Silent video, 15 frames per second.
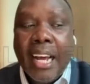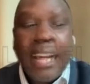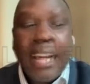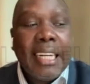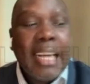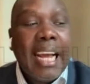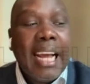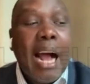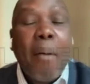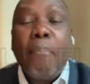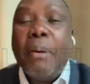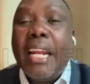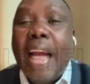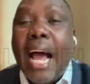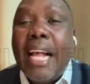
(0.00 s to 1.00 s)
They have
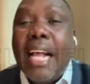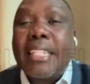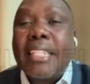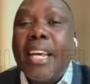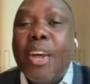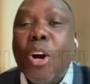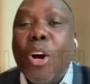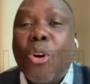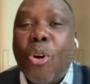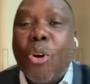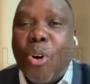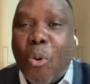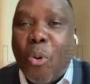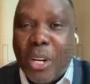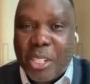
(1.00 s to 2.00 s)
been asking Grok
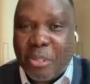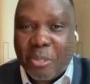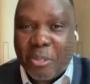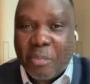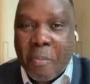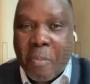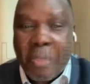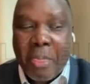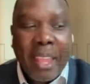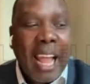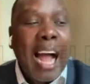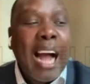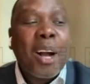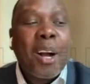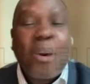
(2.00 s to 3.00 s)
questions,
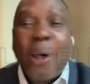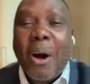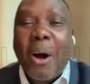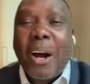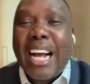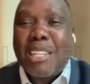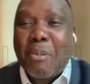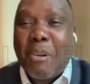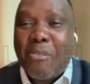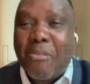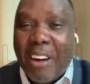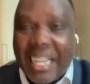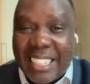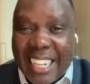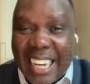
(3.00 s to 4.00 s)
and Grok has been
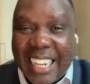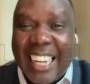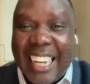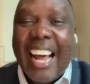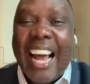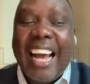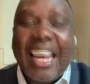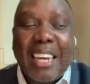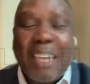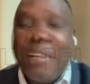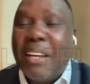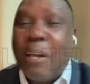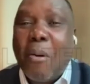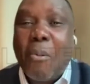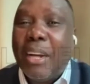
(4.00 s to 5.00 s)
fact-checking and giving
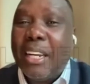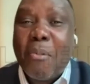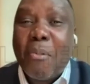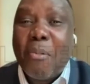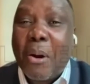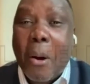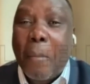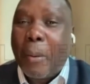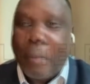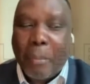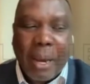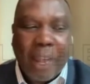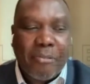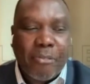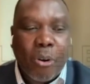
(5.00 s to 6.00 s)
them what they were not prepared
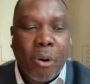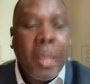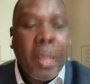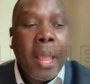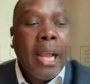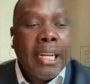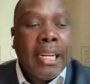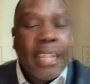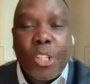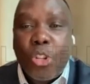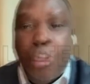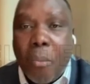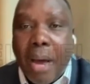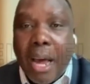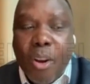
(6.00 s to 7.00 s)
for. The
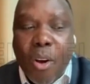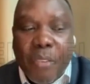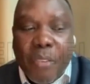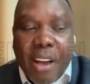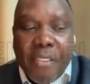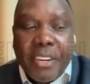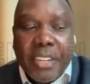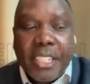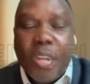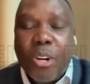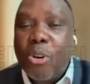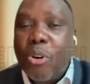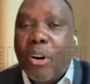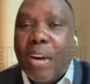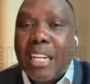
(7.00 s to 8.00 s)
summary of everything
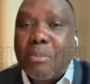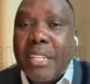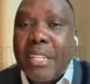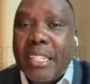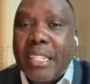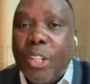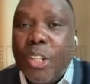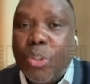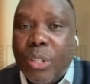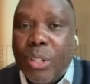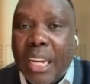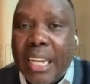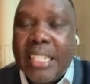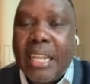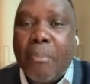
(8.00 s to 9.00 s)
Grok has been saying today
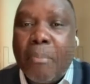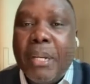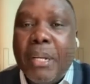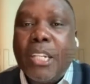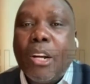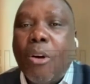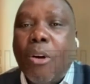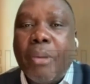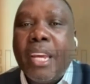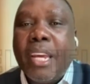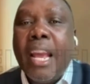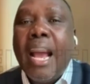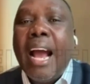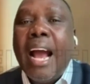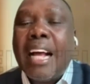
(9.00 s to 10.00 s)
is that Peter Obi
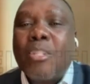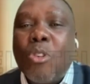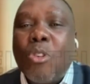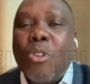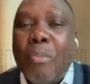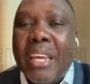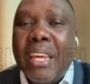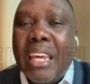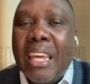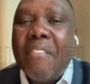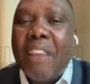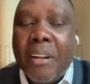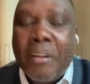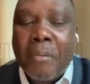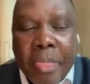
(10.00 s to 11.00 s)
has not been
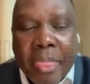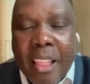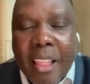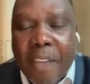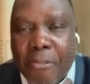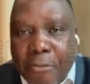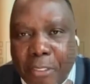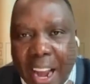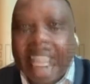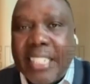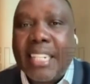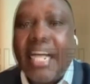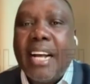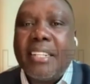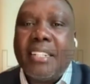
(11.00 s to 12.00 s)
given the facts
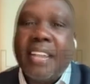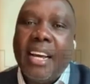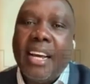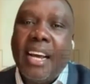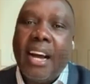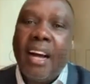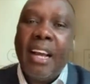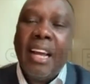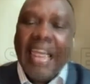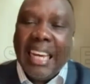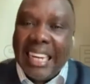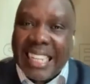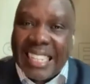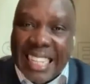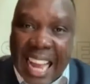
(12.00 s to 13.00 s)
as they are in
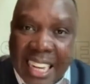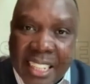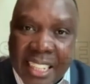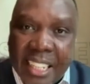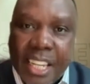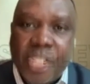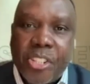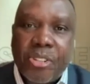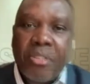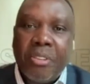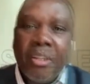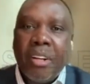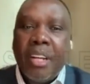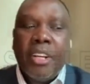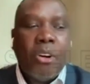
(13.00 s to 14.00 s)
his allegation.
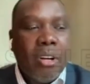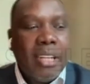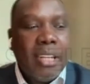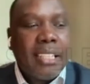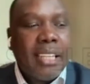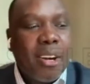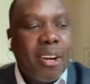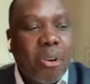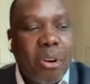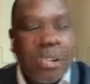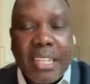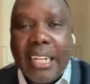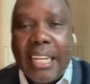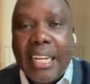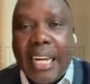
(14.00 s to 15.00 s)
The only thing Grok
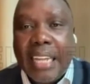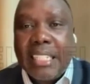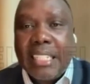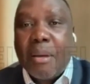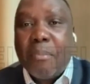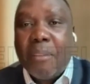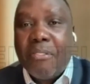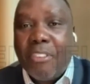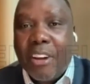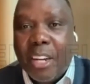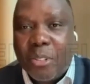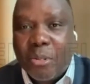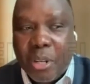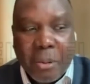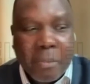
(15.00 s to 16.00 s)
said that is a bit fair
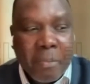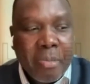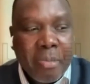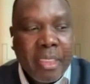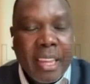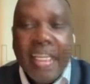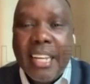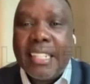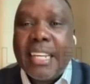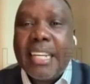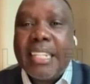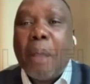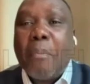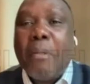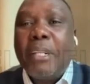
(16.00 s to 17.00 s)
to him, he says
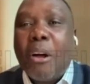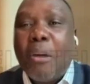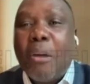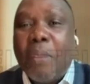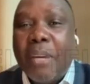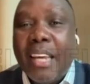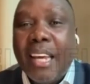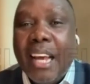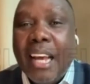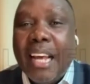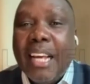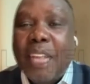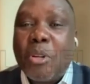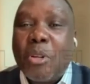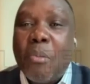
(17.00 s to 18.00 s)
that Peter Obi
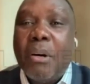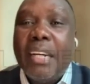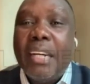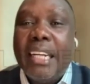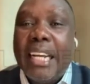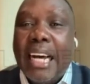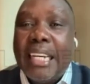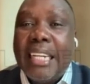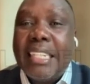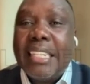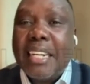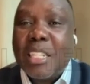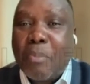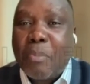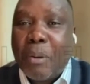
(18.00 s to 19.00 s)
is somebody that is
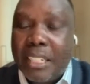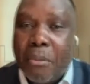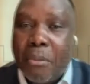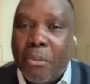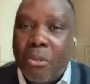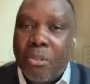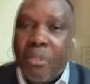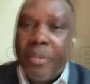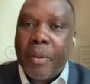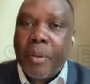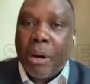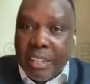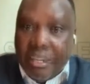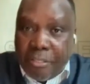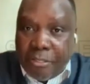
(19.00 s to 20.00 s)
respectable. But
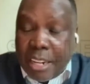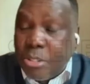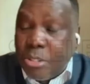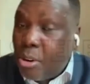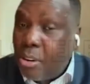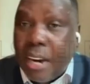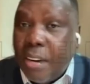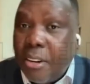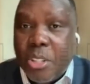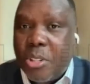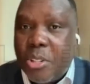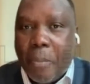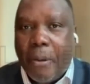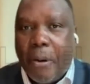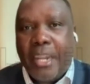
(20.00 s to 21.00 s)
the facts on ground don't
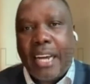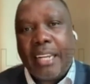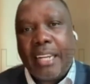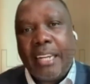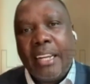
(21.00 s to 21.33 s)
support that.